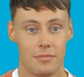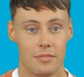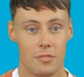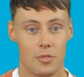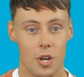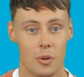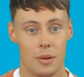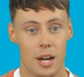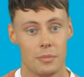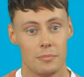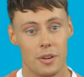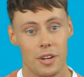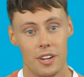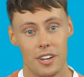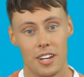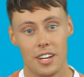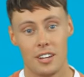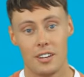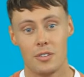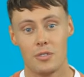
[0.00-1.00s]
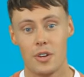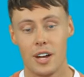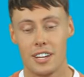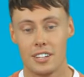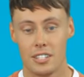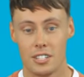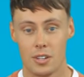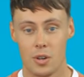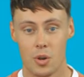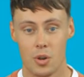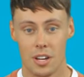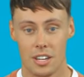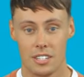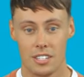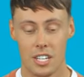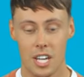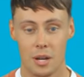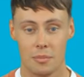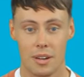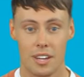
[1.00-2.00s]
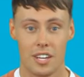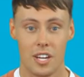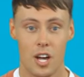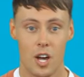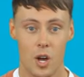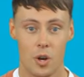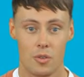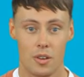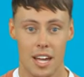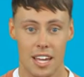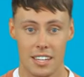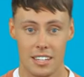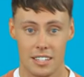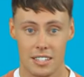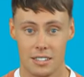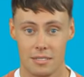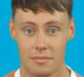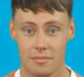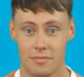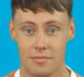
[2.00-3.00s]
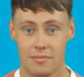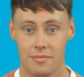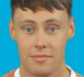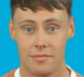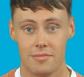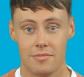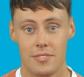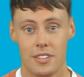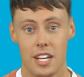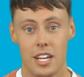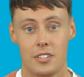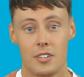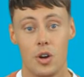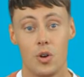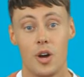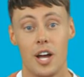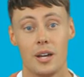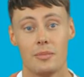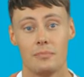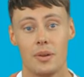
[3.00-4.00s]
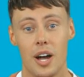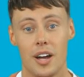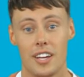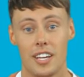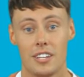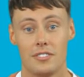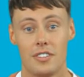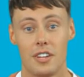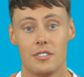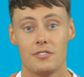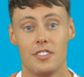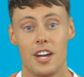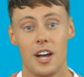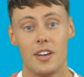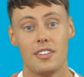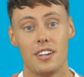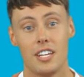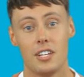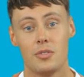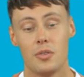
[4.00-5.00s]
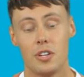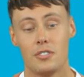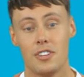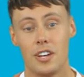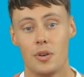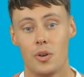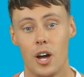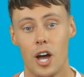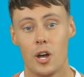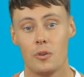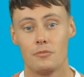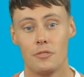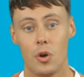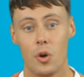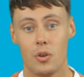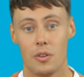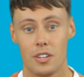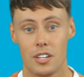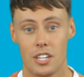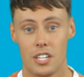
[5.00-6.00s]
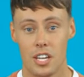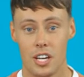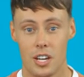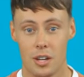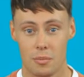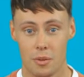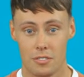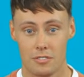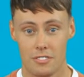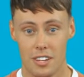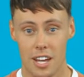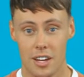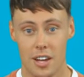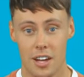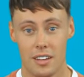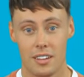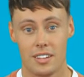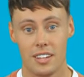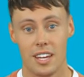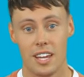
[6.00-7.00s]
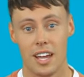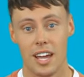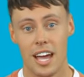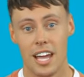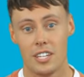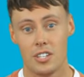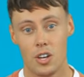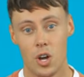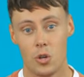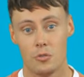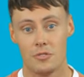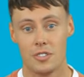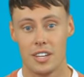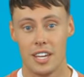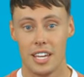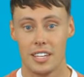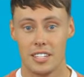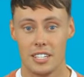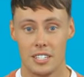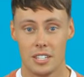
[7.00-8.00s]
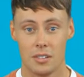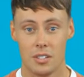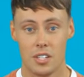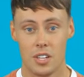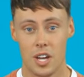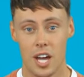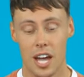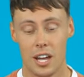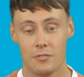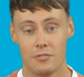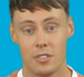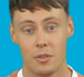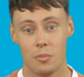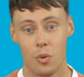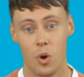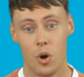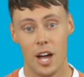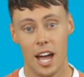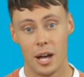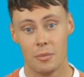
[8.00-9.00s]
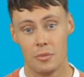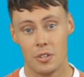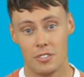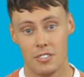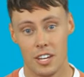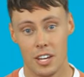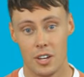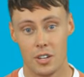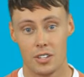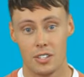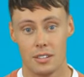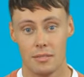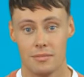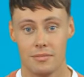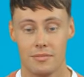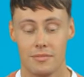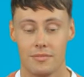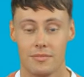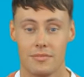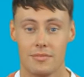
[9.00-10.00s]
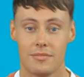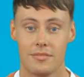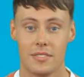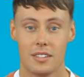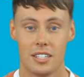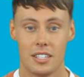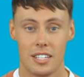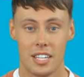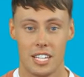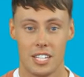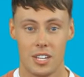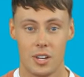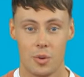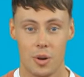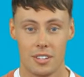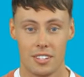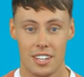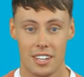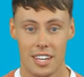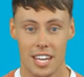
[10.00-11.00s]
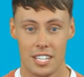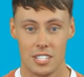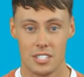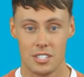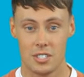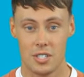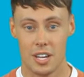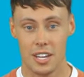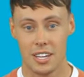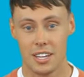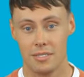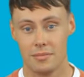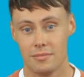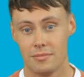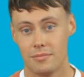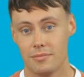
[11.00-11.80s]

Remember, great stories come in all lengths. Hit the like button if you found this review helpful, share it with fellows, and don't forget to subscribe for more app reviews. See you at the next screening.